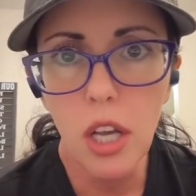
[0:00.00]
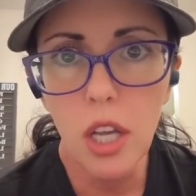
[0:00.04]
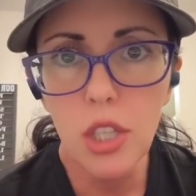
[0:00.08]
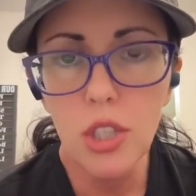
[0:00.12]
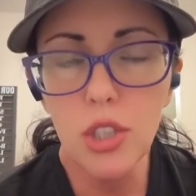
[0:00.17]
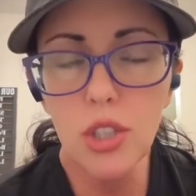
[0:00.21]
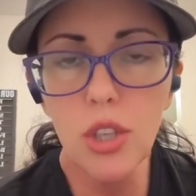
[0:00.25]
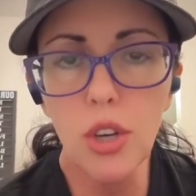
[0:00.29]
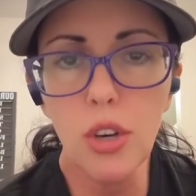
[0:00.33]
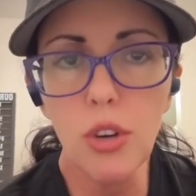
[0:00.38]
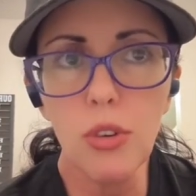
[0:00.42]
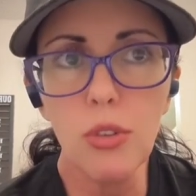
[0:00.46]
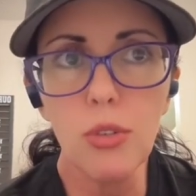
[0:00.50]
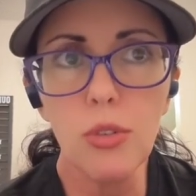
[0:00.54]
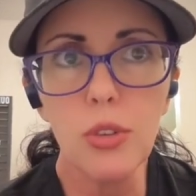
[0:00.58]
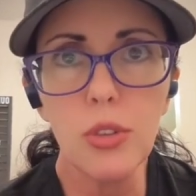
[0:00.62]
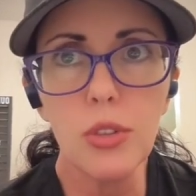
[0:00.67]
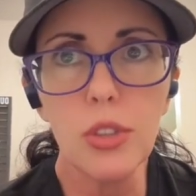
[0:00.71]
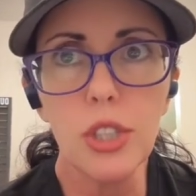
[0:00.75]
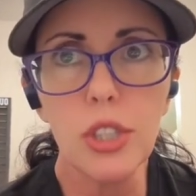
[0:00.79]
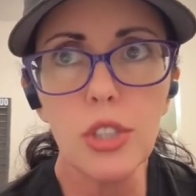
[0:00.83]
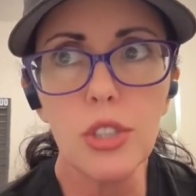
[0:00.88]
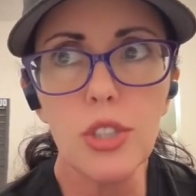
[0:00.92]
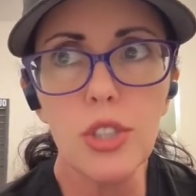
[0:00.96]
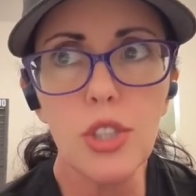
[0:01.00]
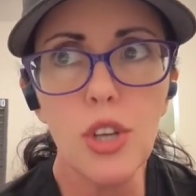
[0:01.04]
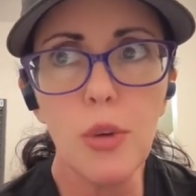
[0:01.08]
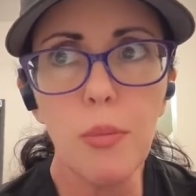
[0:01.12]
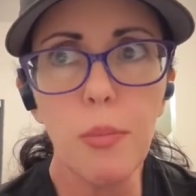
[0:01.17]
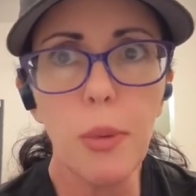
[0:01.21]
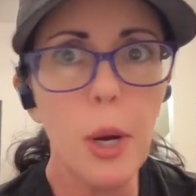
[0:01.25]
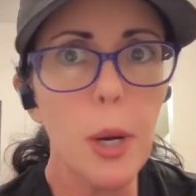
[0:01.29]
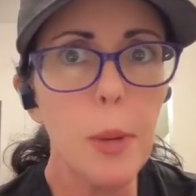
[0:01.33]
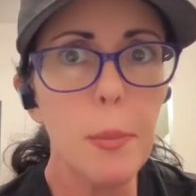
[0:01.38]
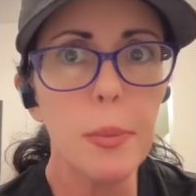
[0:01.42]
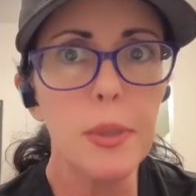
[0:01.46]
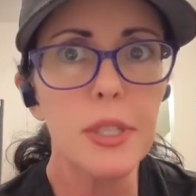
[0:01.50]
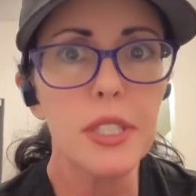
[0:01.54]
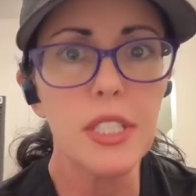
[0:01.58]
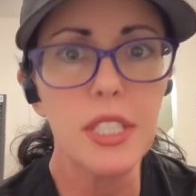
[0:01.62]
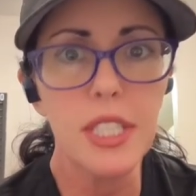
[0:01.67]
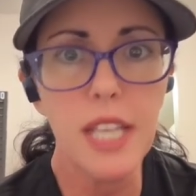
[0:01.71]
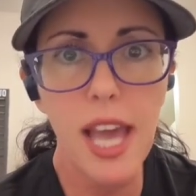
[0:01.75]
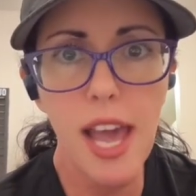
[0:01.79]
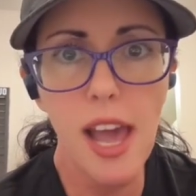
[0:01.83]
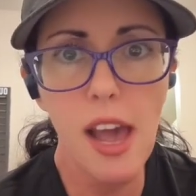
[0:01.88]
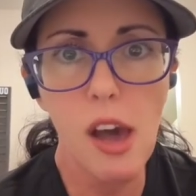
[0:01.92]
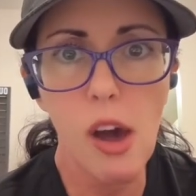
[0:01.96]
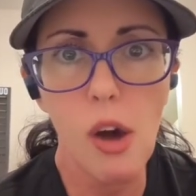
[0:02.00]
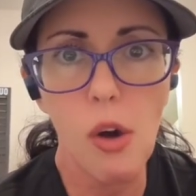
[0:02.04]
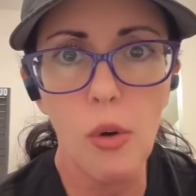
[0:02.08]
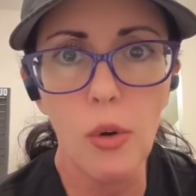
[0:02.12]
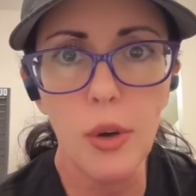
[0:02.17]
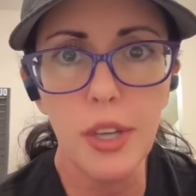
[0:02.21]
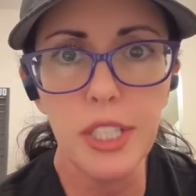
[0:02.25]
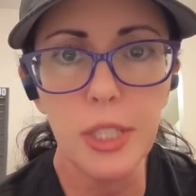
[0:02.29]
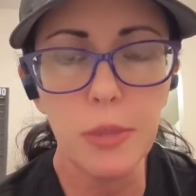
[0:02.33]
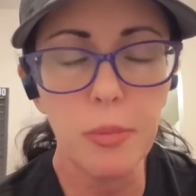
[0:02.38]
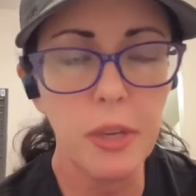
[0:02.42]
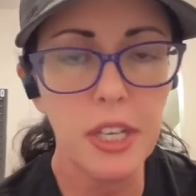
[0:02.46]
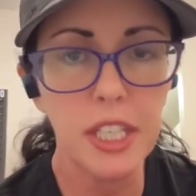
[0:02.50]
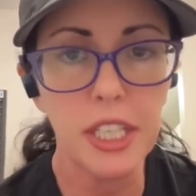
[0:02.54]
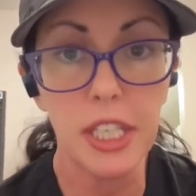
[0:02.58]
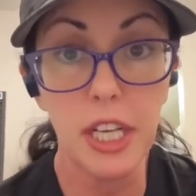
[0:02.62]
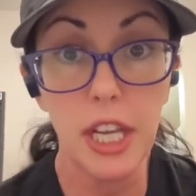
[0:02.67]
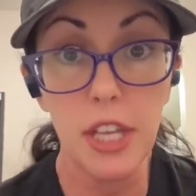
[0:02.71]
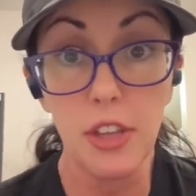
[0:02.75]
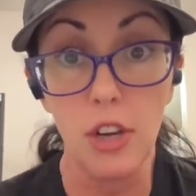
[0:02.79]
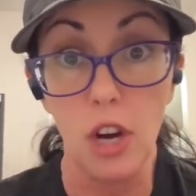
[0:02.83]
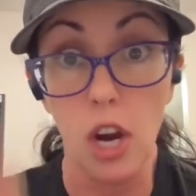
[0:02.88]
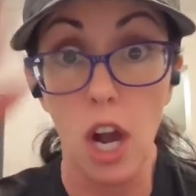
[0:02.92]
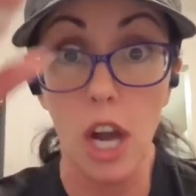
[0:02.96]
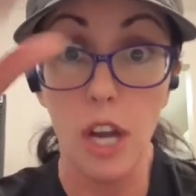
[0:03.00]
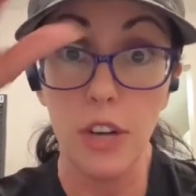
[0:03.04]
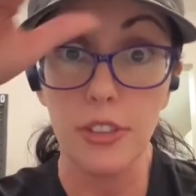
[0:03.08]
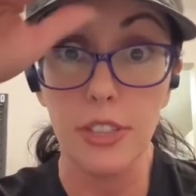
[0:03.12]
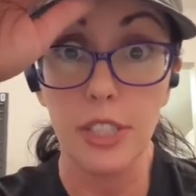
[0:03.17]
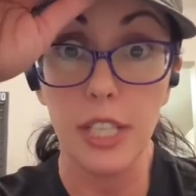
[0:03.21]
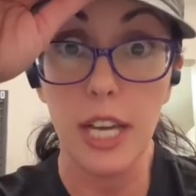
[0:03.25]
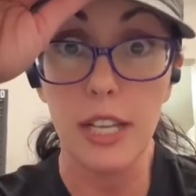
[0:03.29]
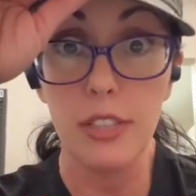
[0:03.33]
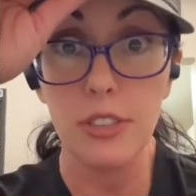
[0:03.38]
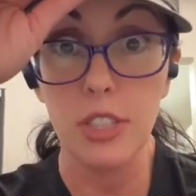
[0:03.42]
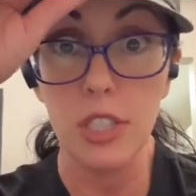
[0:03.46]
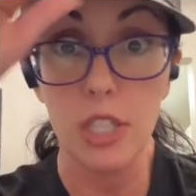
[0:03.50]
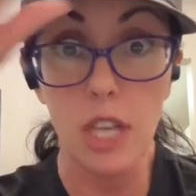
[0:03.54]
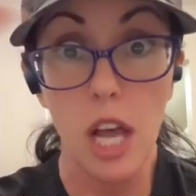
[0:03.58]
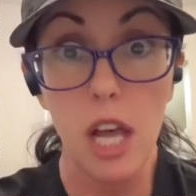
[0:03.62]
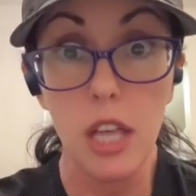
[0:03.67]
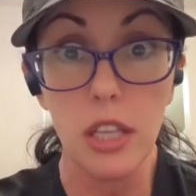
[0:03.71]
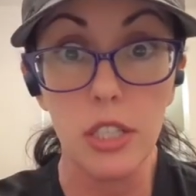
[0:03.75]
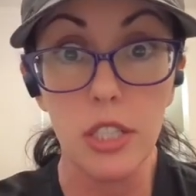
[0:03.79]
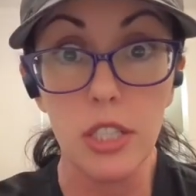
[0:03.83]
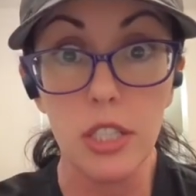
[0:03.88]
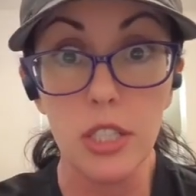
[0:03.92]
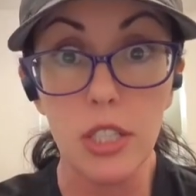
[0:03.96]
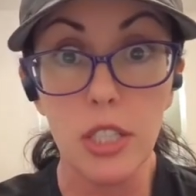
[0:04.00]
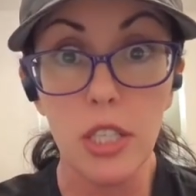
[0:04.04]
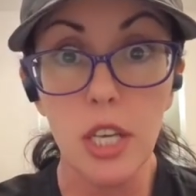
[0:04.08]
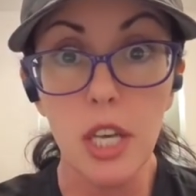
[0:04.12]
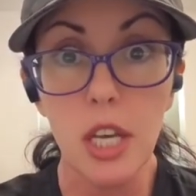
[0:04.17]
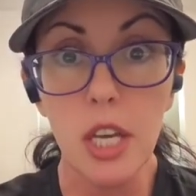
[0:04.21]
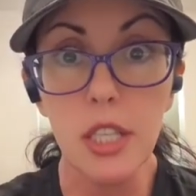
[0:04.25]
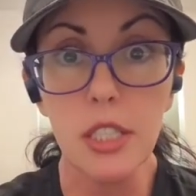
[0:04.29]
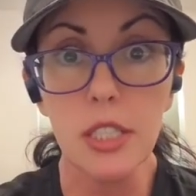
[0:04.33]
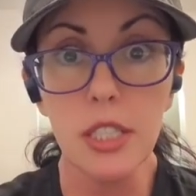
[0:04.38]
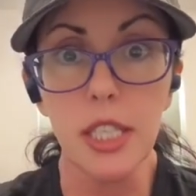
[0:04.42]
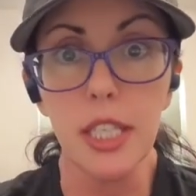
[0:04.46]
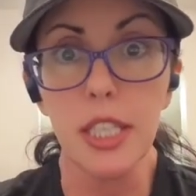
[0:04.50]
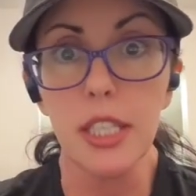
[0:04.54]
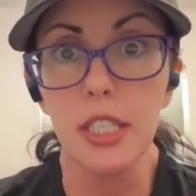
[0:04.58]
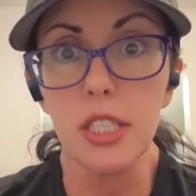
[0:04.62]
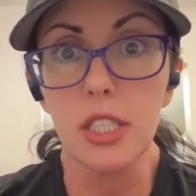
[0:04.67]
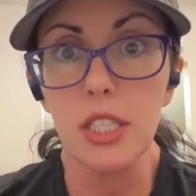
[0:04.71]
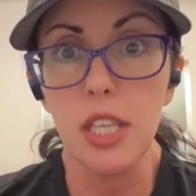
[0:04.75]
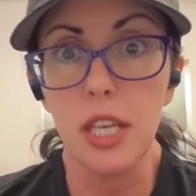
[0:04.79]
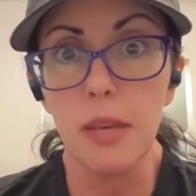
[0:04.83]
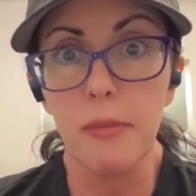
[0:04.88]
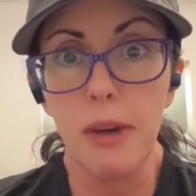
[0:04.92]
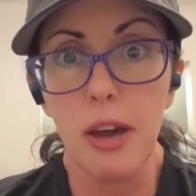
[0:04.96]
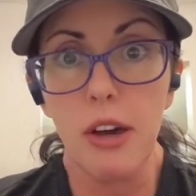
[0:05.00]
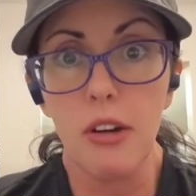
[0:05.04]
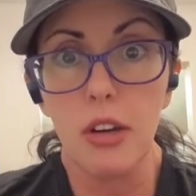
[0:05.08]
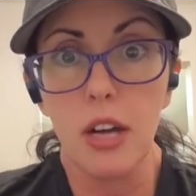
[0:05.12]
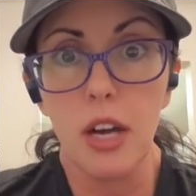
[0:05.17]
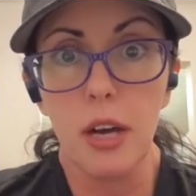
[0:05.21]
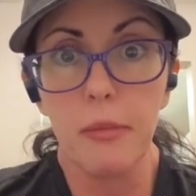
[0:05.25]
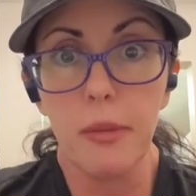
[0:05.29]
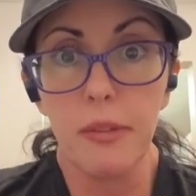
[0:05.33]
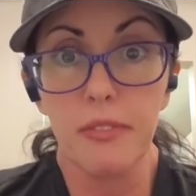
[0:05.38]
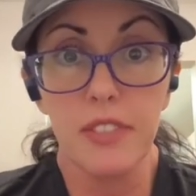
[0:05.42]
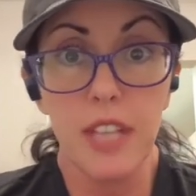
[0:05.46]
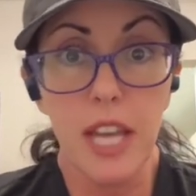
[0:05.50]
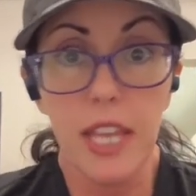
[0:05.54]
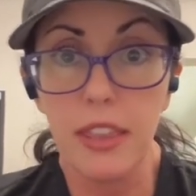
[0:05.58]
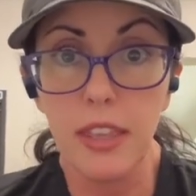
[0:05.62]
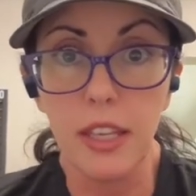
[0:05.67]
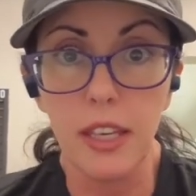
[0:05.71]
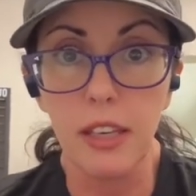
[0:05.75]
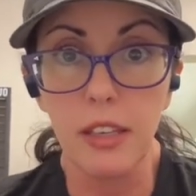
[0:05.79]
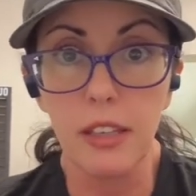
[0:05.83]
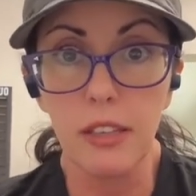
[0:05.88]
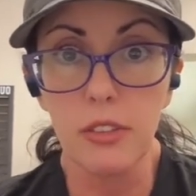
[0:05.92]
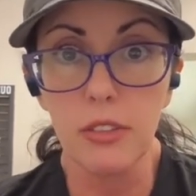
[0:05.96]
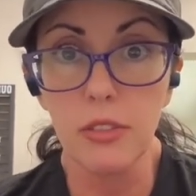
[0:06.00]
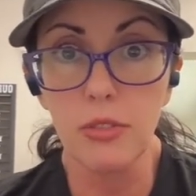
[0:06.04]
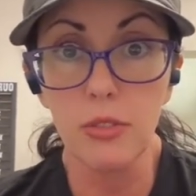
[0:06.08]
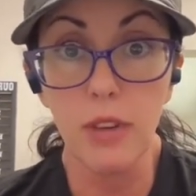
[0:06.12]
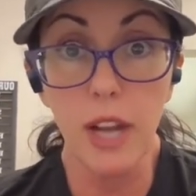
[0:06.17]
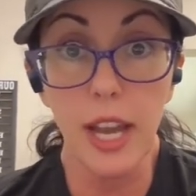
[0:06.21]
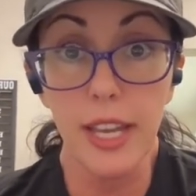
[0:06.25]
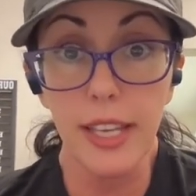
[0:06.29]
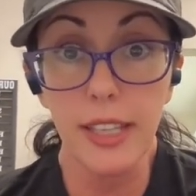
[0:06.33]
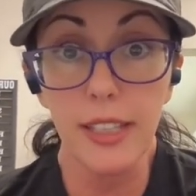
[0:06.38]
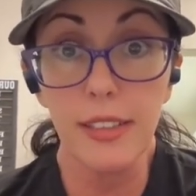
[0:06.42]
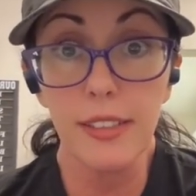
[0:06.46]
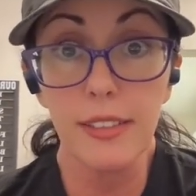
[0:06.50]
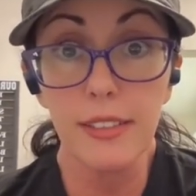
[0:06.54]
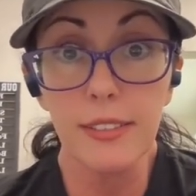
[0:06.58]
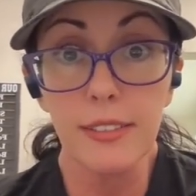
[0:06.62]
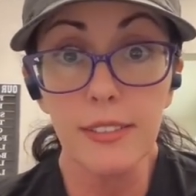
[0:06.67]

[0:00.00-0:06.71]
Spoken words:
So there's no purpose now in spending another $100,000 to get the same outcome of nothing, right?